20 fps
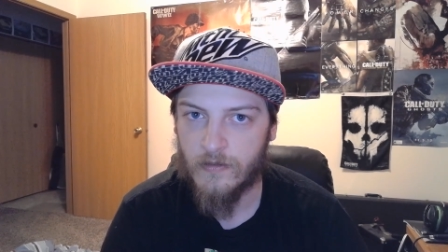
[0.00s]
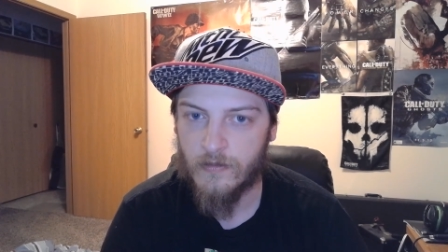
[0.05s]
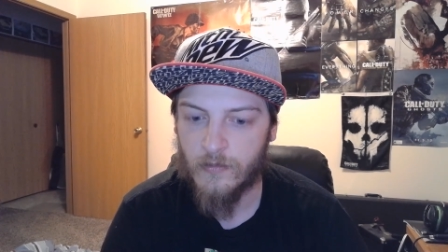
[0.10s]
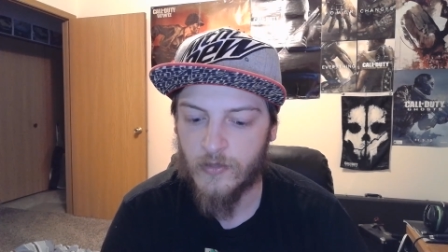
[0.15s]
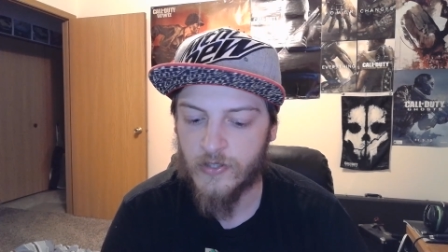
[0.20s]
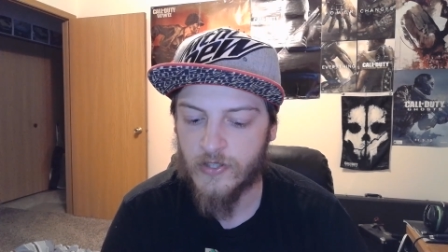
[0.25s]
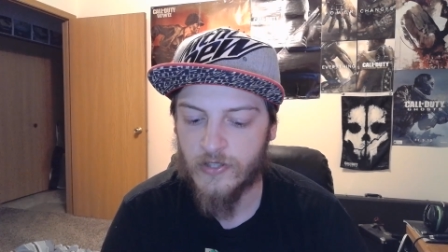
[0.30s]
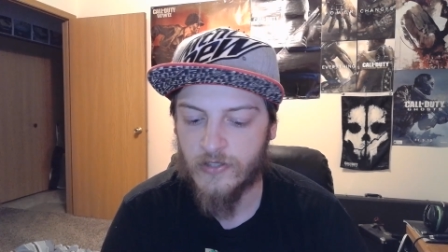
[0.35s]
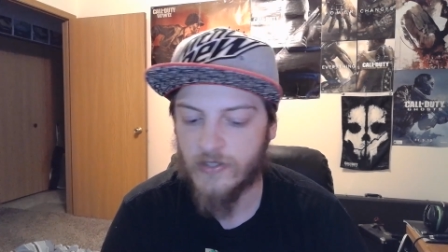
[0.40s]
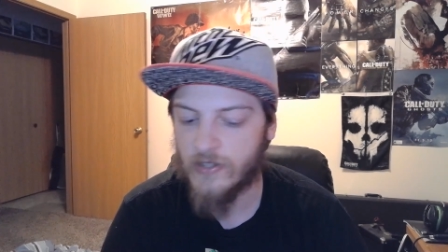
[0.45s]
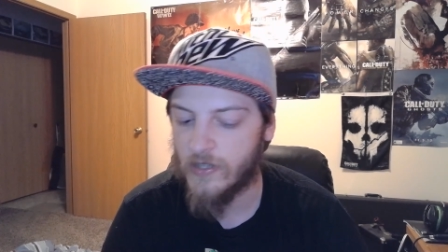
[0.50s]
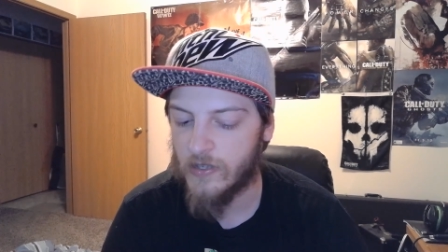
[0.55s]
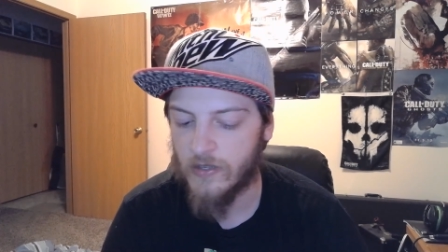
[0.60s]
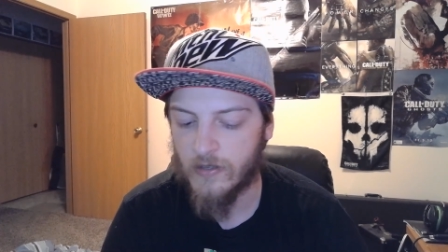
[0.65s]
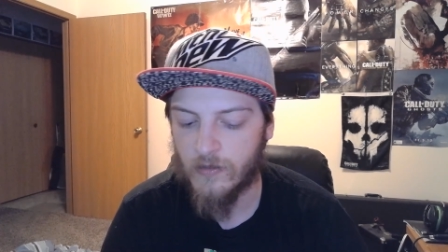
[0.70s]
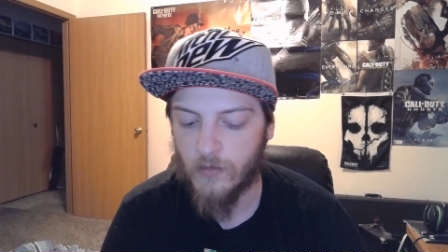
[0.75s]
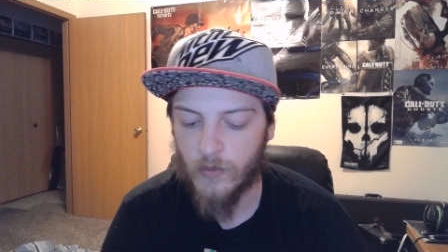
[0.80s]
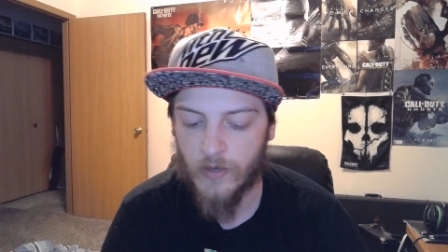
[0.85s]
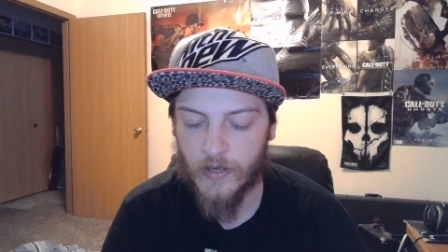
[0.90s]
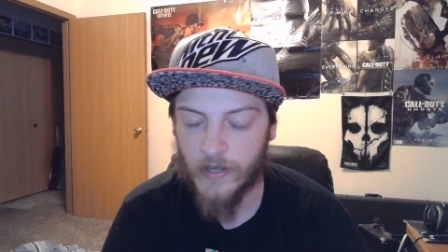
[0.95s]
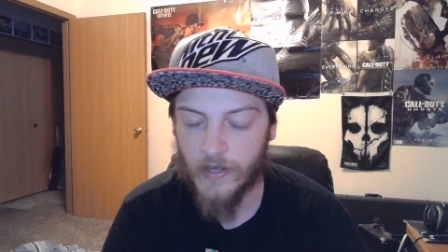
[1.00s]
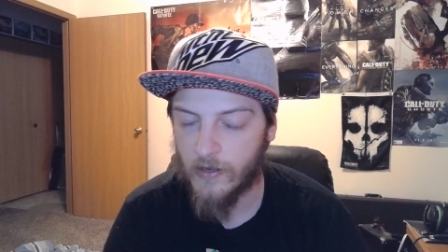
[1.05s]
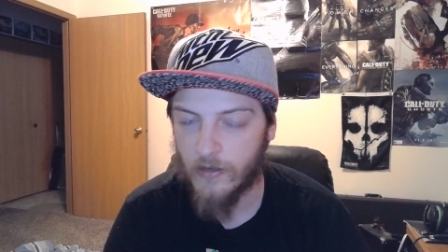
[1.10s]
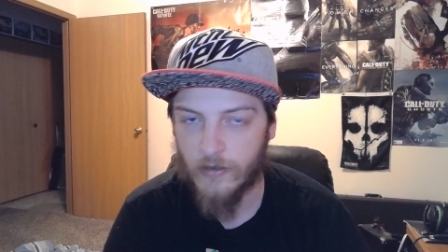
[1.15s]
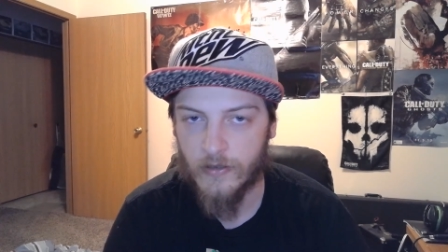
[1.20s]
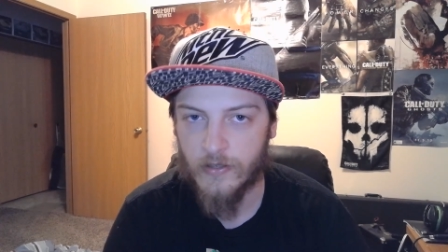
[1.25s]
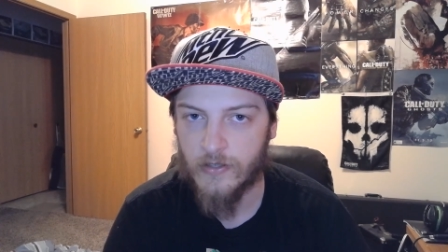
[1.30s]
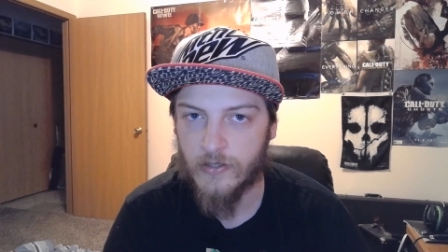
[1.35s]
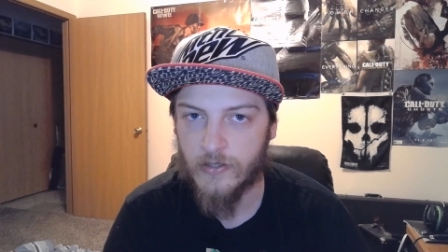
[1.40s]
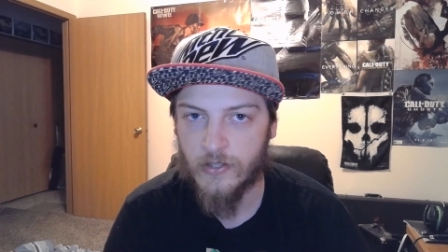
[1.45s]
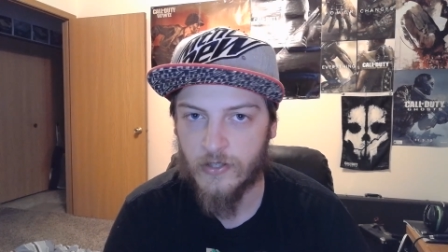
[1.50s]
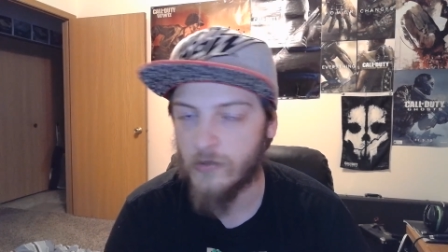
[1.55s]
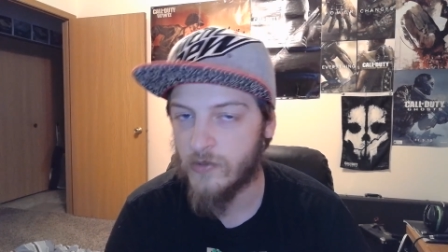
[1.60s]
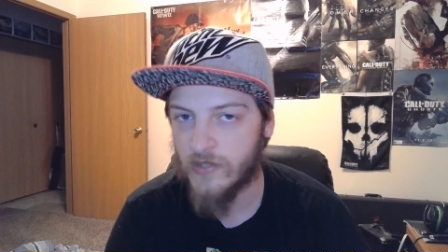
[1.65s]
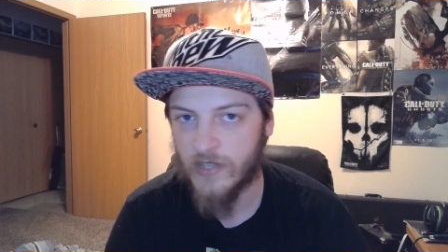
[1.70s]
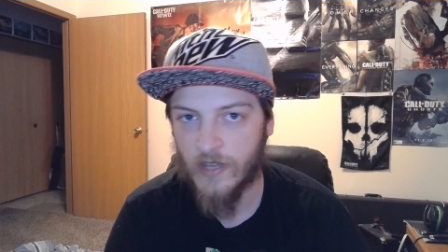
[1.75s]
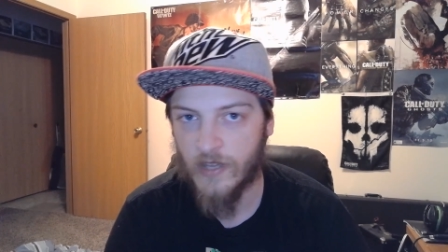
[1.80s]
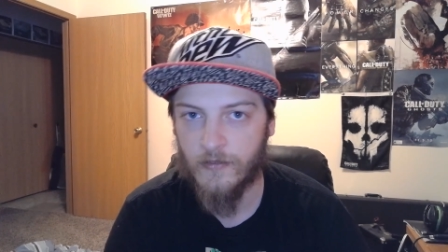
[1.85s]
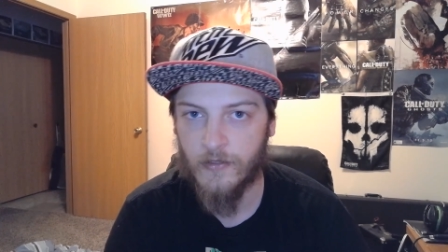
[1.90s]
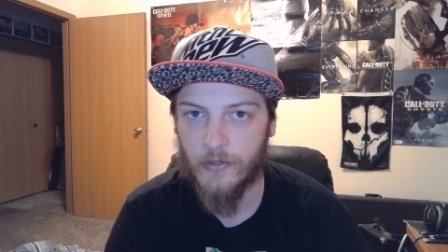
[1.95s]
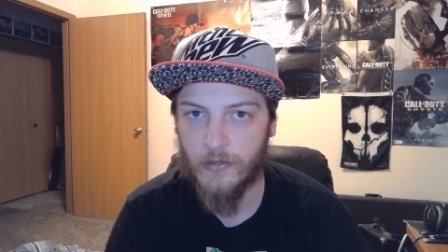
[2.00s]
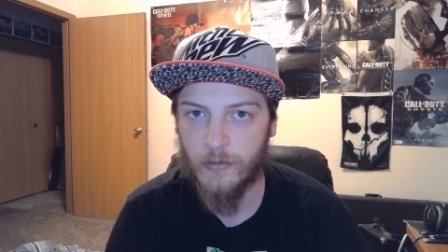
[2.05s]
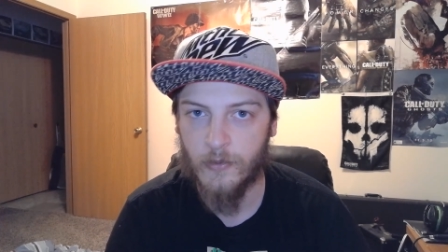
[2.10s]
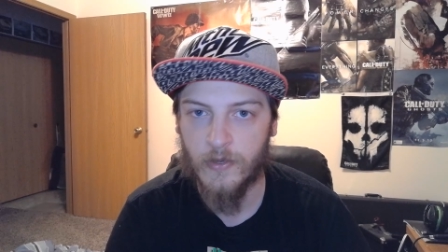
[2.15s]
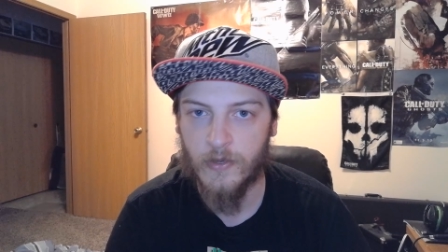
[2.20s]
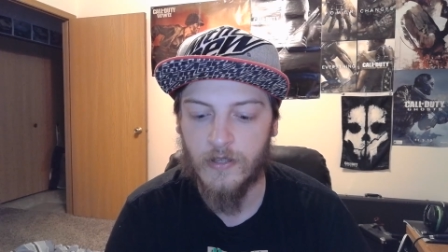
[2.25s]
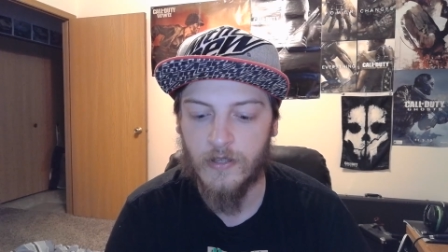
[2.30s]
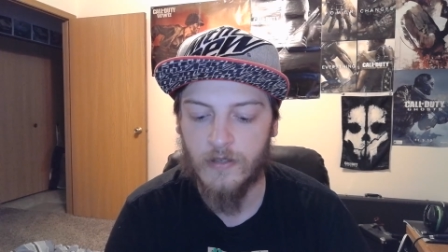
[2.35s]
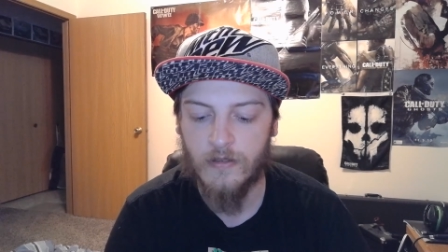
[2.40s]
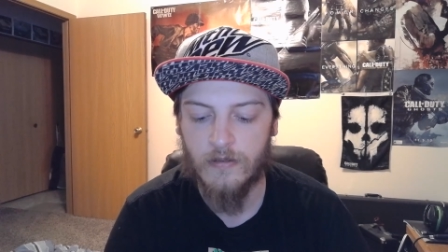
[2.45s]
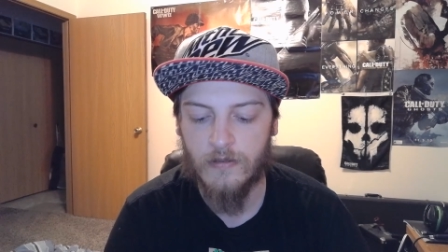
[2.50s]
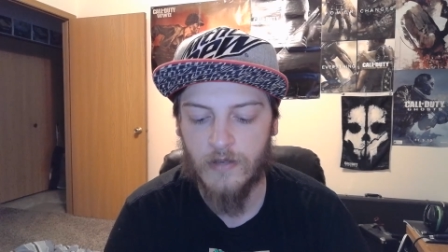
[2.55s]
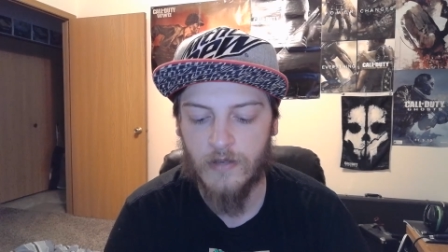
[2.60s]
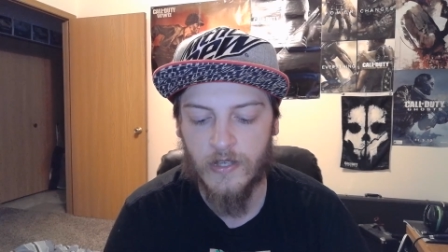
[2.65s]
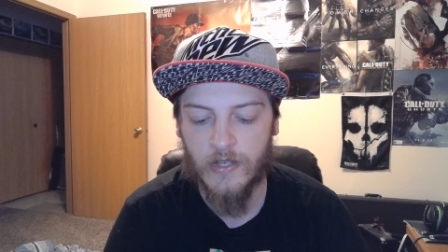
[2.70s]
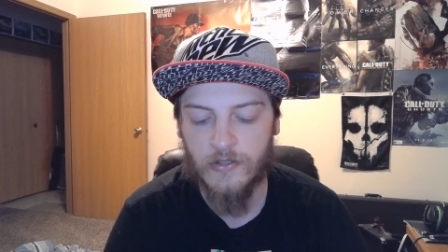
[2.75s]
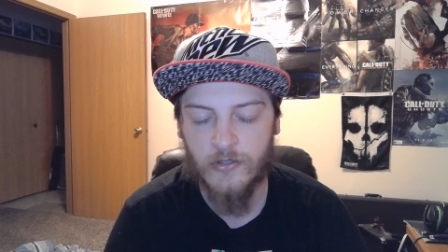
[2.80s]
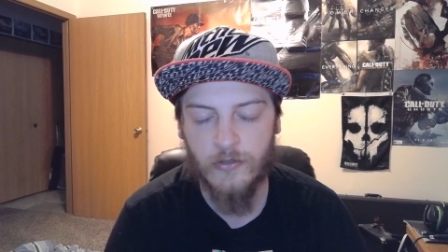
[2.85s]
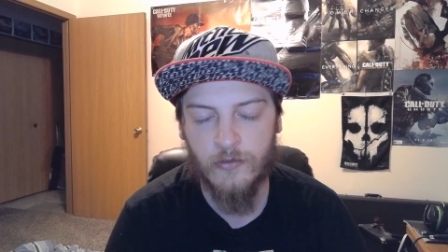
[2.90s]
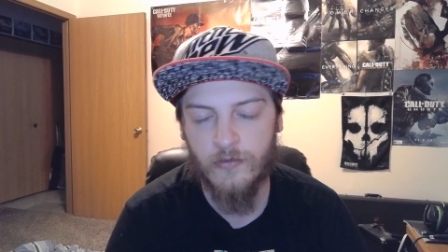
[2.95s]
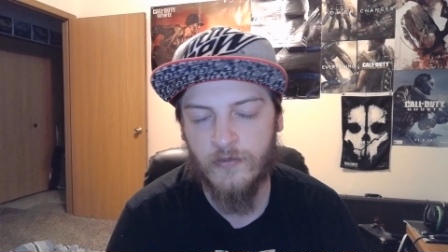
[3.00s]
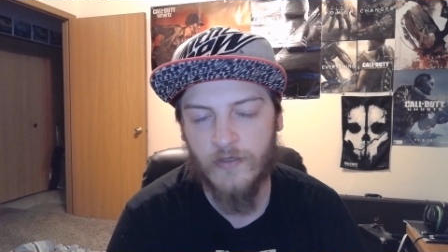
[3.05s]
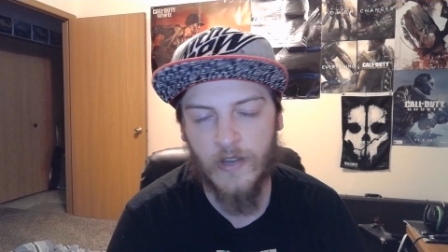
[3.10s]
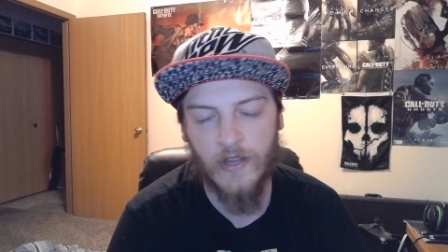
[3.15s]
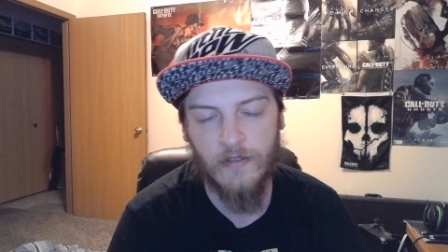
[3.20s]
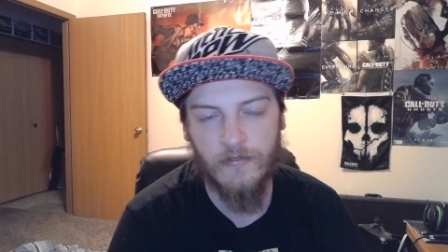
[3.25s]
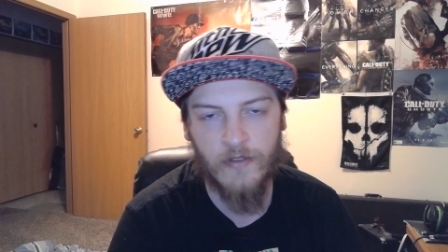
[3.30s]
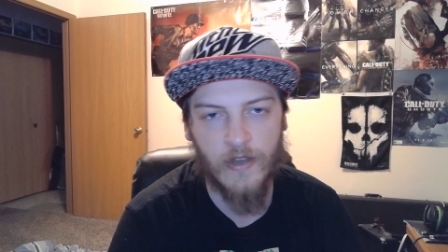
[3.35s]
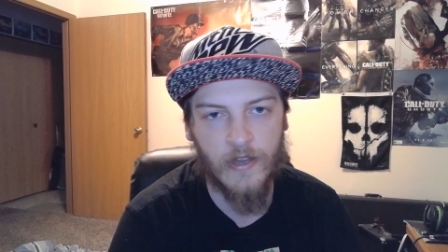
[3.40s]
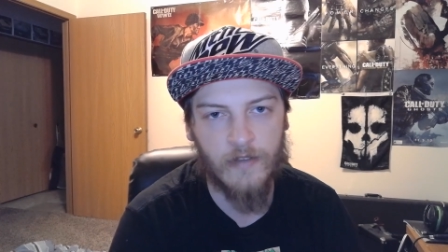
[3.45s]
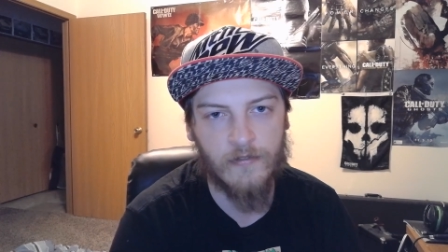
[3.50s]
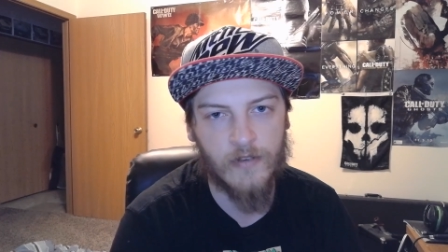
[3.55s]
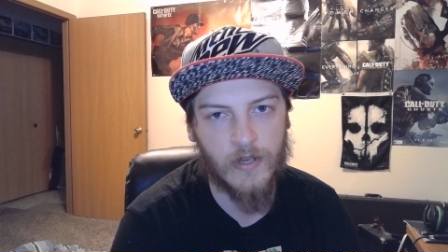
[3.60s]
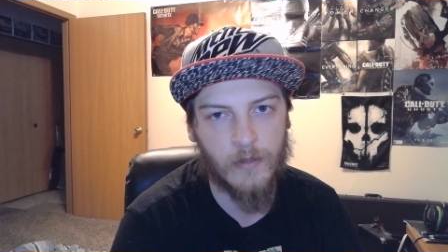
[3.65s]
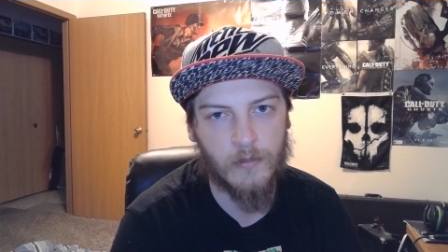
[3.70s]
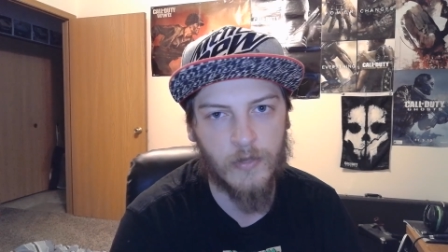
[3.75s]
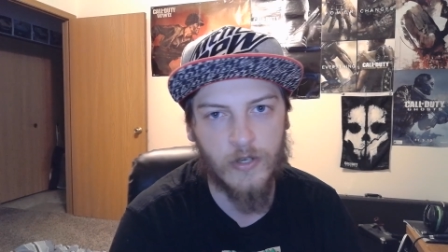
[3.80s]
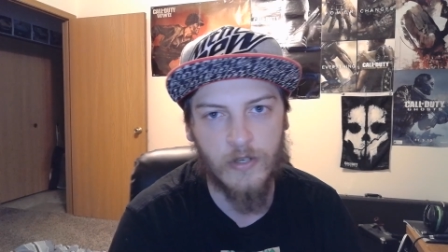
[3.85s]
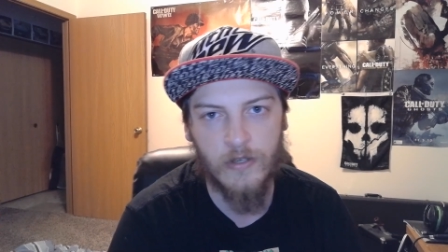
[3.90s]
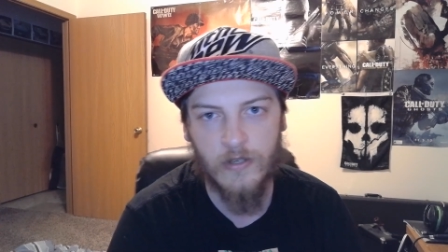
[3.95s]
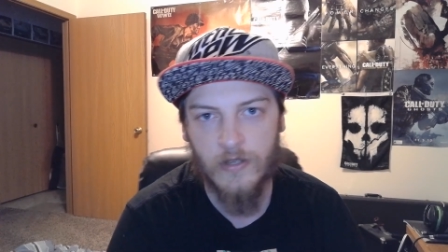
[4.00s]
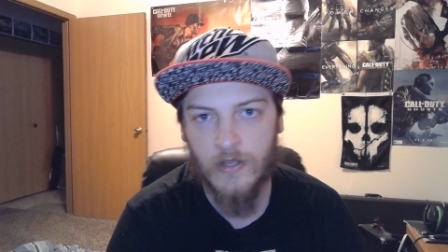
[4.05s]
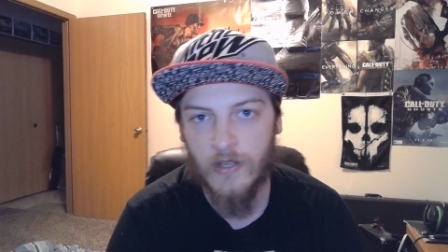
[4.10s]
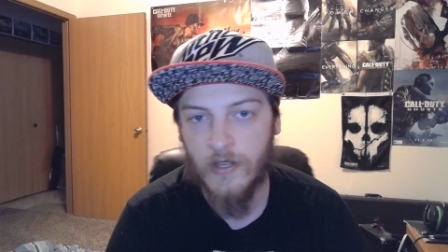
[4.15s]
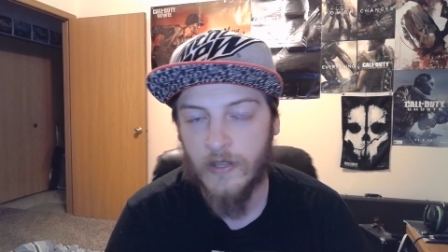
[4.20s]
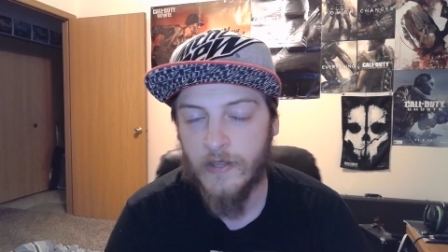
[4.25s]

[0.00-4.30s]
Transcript: which is the 1-800-273-8255 number.